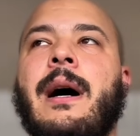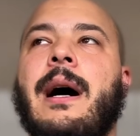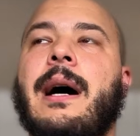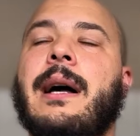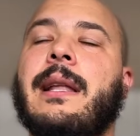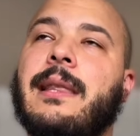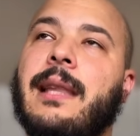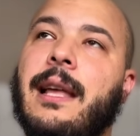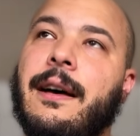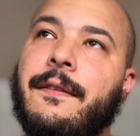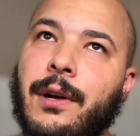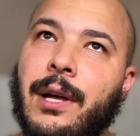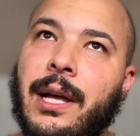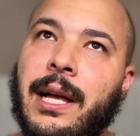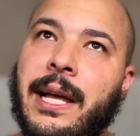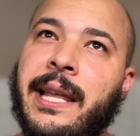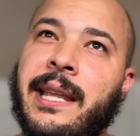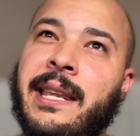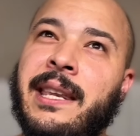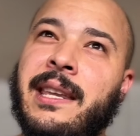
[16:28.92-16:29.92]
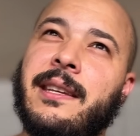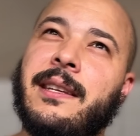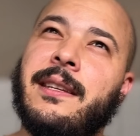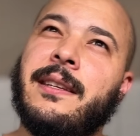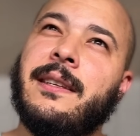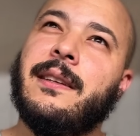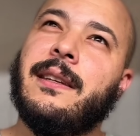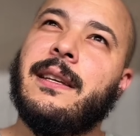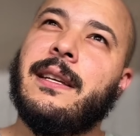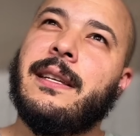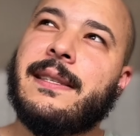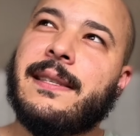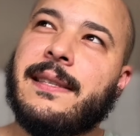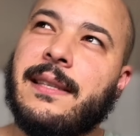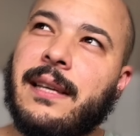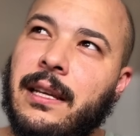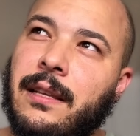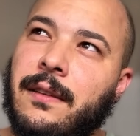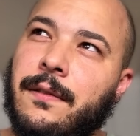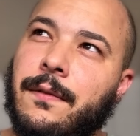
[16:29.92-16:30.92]
a level-headed,
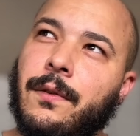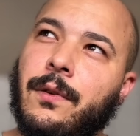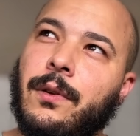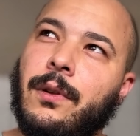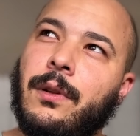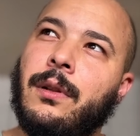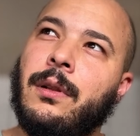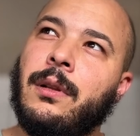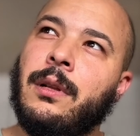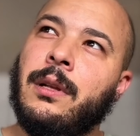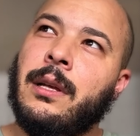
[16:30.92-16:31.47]
insightful,